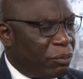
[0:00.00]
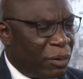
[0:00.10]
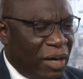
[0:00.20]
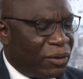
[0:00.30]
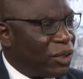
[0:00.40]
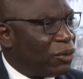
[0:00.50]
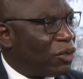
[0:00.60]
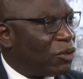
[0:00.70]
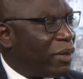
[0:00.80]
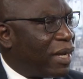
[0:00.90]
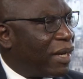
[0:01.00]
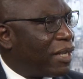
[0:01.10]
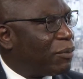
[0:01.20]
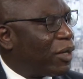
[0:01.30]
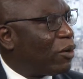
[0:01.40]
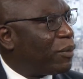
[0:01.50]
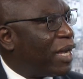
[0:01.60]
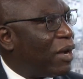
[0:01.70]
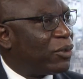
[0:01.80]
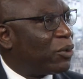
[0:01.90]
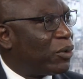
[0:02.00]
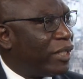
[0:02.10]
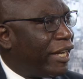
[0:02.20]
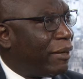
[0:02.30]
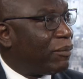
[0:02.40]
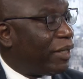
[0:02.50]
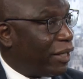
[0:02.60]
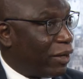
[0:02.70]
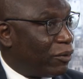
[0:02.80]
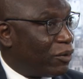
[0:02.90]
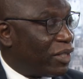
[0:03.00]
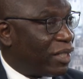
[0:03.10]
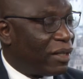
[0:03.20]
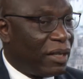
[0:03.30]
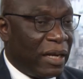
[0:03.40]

Guarantee Trust Bank has become a household name in the country.